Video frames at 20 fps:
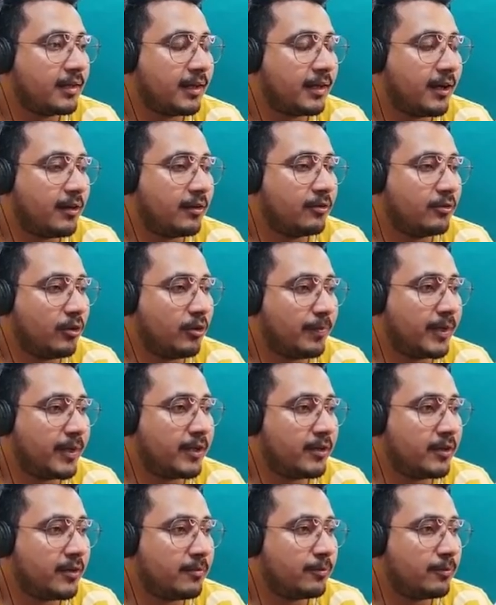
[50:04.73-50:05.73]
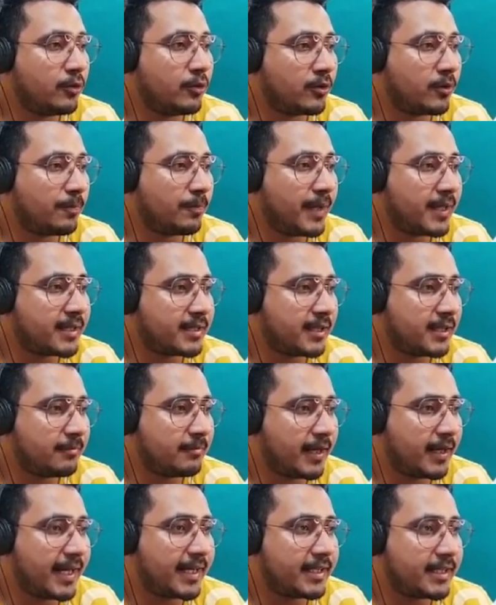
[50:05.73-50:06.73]
Now open your book, page
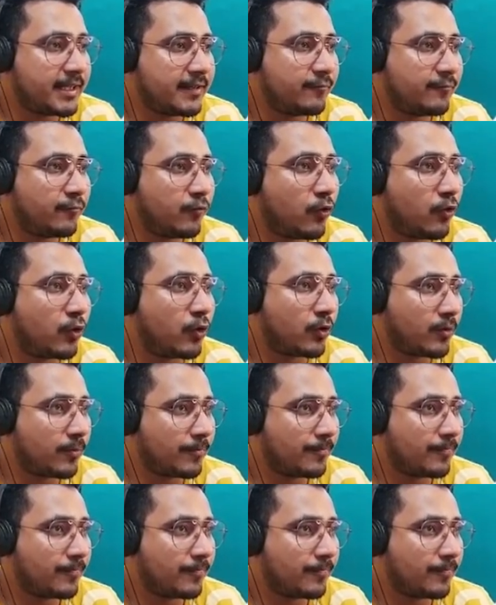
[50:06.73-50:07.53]
number 84.